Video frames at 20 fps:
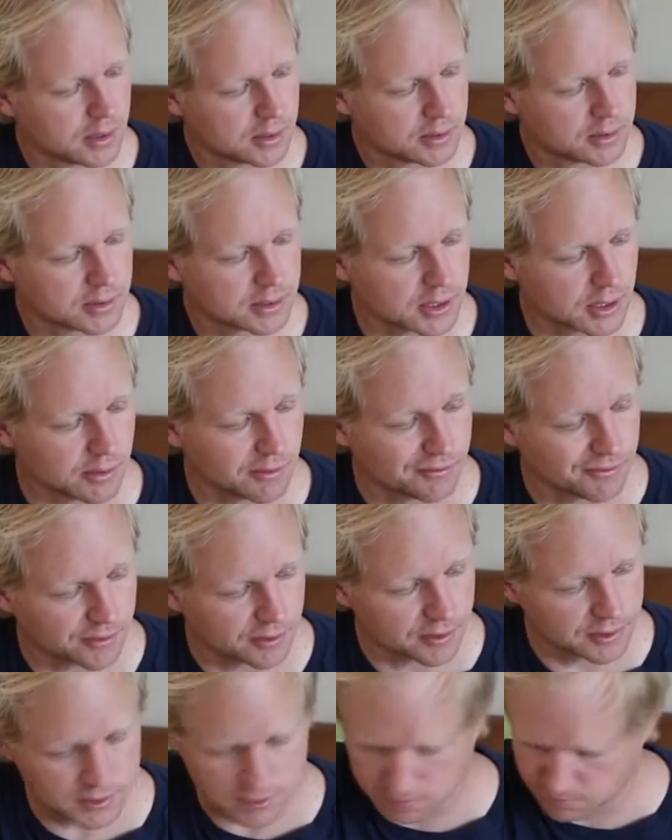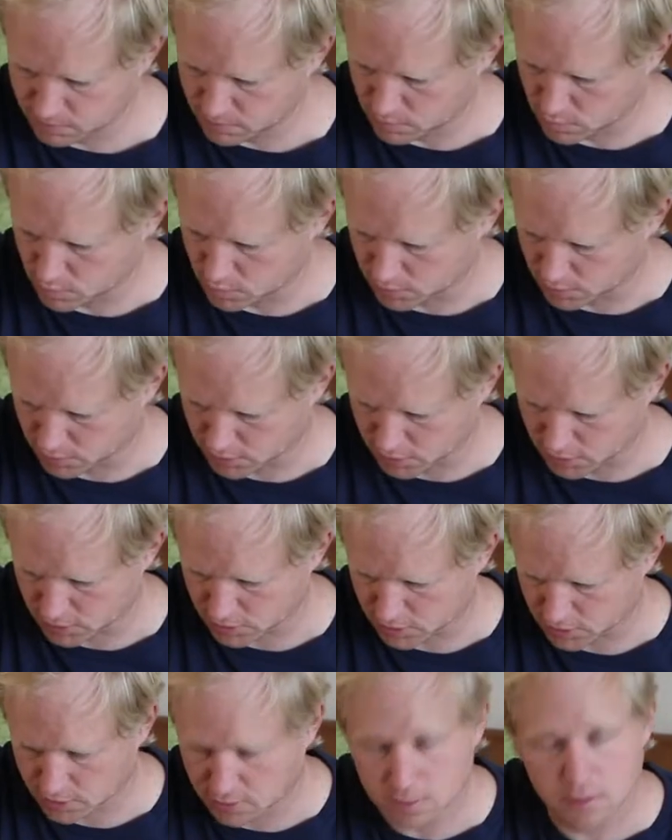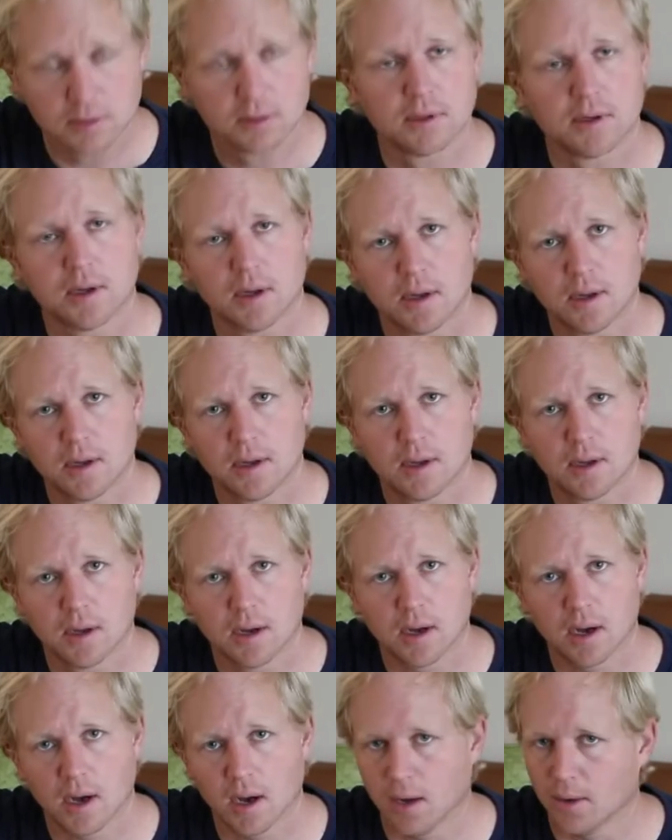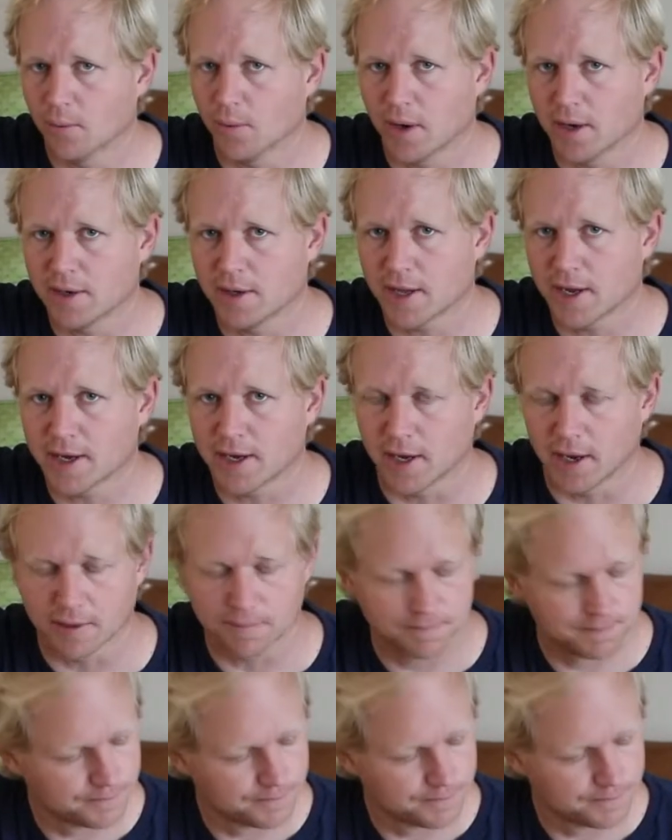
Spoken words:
So first we'll just unwind that guy.